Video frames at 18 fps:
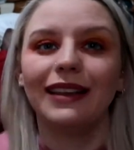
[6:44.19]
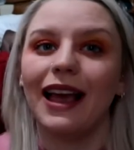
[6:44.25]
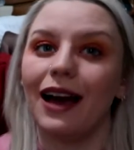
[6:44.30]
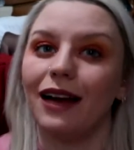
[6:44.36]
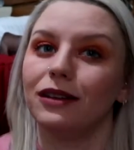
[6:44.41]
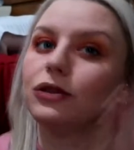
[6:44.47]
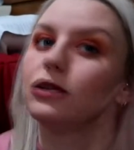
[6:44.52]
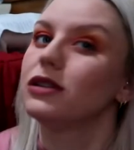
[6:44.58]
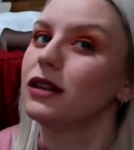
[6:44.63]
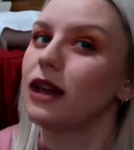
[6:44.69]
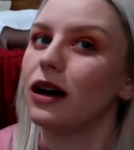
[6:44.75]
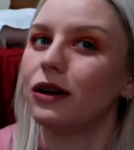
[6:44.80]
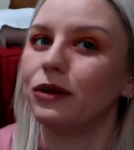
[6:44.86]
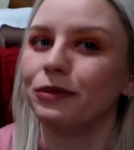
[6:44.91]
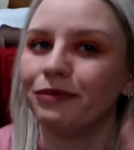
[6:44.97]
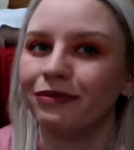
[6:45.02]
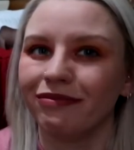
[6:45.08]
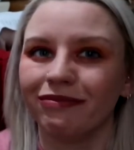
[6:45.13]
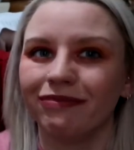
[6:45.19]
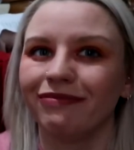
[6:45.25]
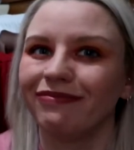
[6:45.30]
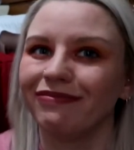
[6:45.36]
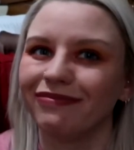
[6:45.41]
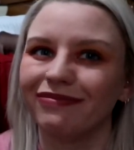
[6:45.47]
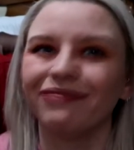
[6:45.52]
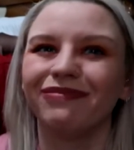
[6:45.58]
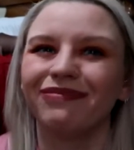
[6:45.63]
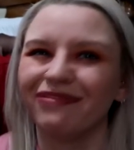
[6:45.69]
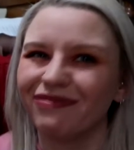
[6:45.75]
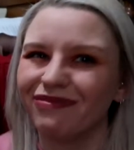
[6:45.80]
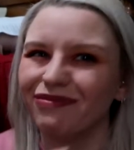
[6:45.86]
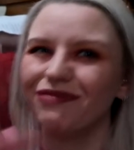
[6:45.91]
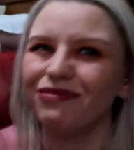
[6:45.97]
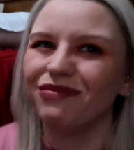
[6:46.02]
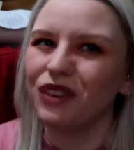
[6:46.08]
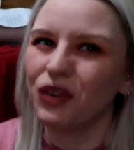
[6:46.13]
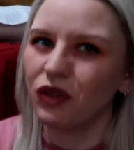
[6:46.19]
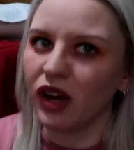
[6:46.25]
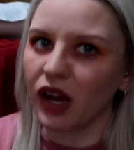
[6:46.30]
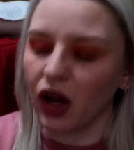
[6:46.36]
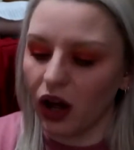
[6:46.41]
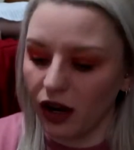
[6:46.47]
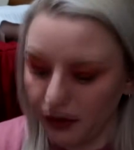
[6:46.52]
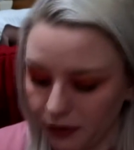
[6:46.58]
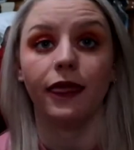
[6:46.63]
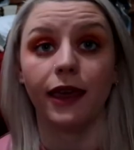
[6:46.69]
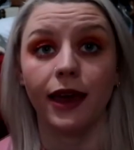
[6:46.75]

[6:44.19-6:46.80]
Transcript: Yeah, so moving on.